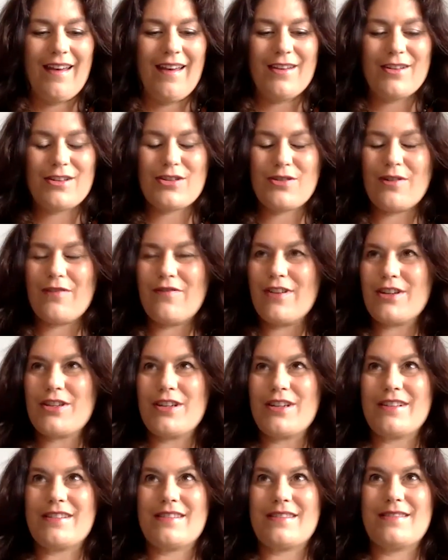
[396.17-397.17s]
short fiction
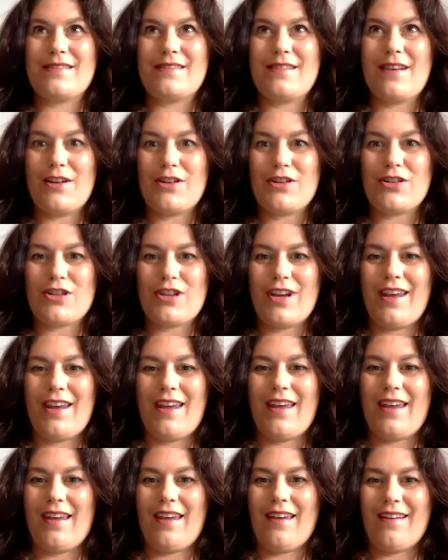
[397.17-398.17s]
is such
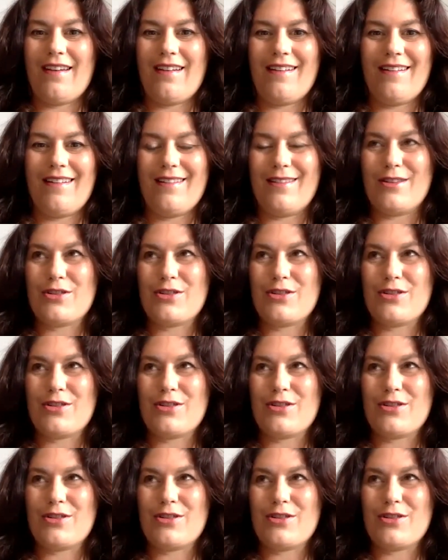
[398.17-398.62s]
the